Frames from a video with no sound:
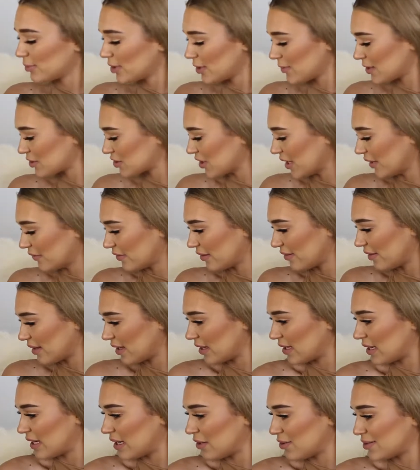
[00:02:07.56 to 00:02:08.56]
pretty much everything
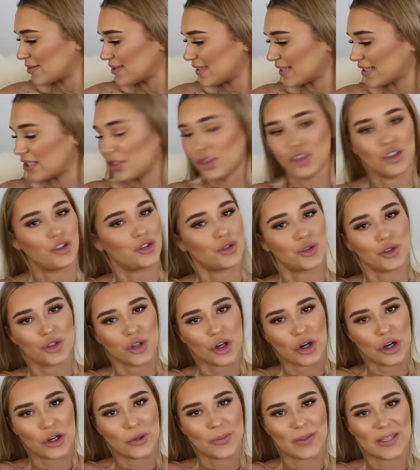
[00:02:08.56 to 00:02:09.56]
in here is like a neutral
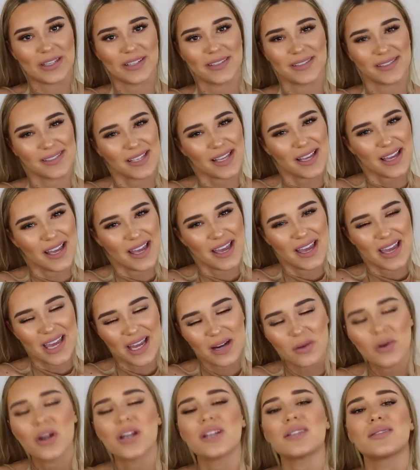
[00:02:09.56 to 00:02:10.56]
tone because
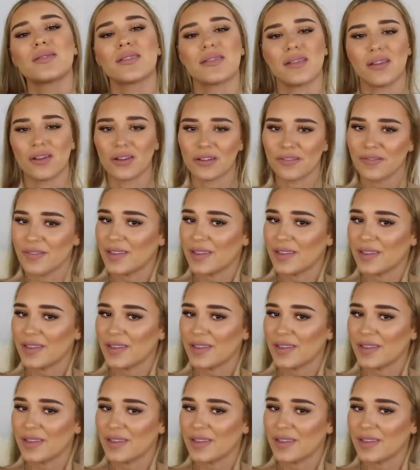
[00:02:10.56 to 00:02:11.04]
it works with a lot